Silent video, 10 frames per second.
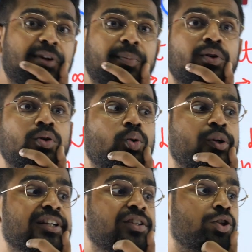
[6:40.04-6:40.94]
people do
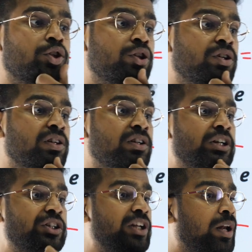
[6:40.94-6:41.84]
is,
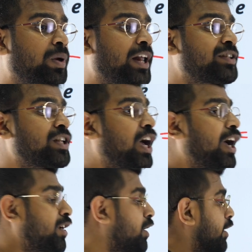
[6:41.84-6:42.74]
they'll be like,
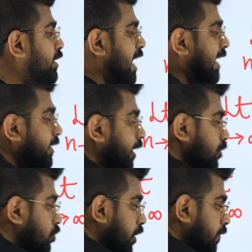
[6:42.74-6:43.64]
sir, n
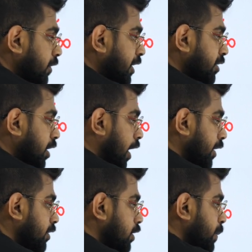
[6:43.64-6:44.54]
tends to infinity, sir.
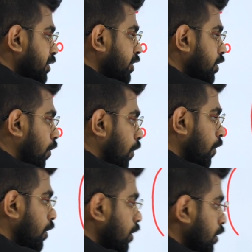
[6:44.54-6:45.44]
This will be
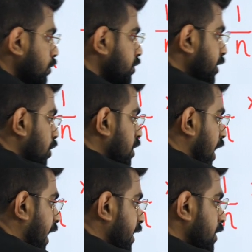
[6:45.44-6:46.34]
0. 0,
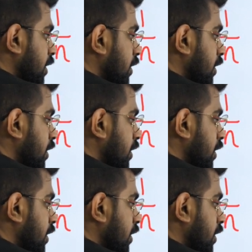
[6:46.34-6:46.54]
sir.